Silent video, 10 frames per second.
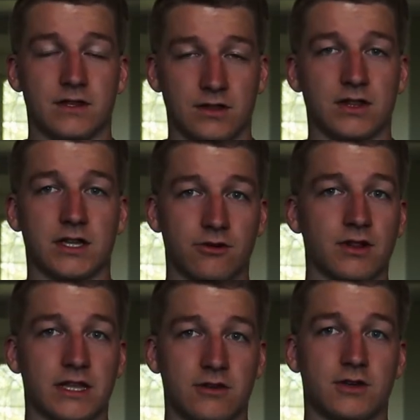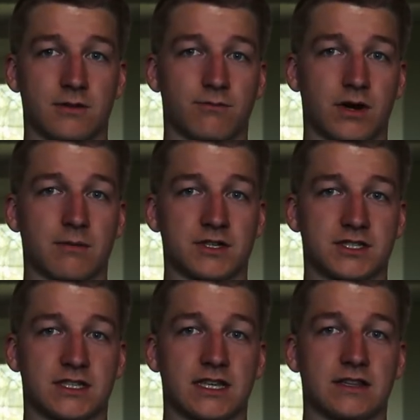literally you can pretty much
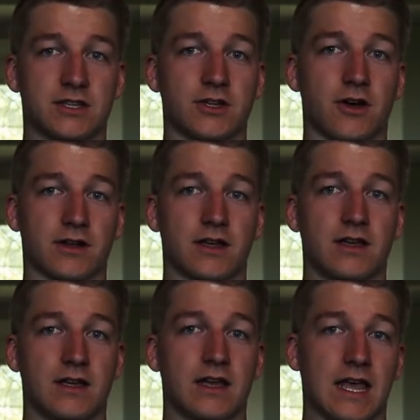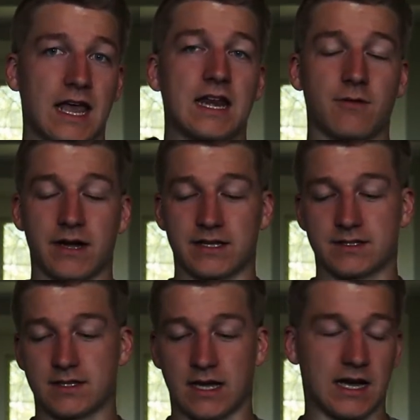see in the dark.
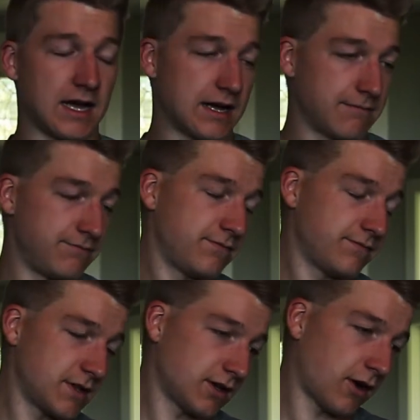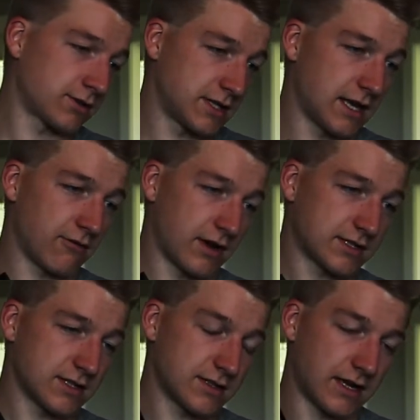Anyways, the dog's getting
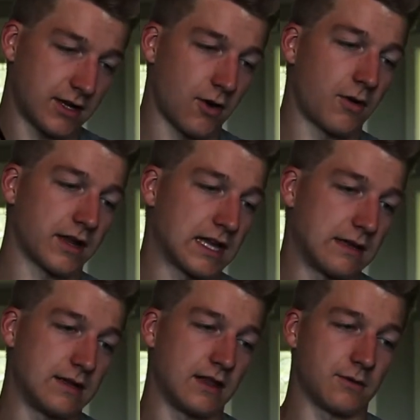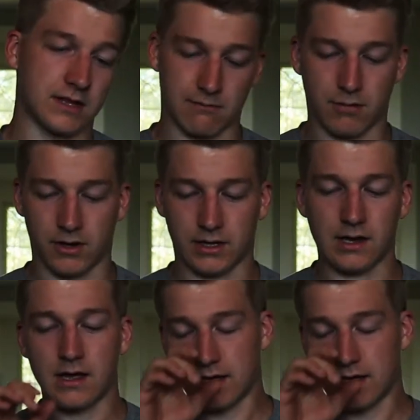restless and I don't want to keep dealing with them barking.